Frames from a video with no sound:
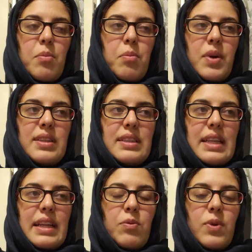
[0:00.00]
But
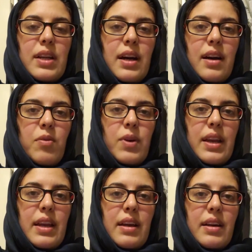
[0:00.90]

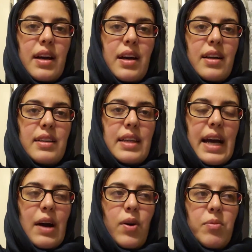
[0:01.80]
when
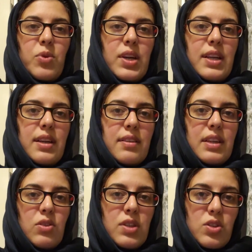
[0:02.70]
now I'm reading
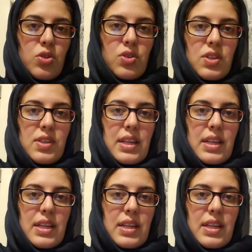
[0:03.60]
their resources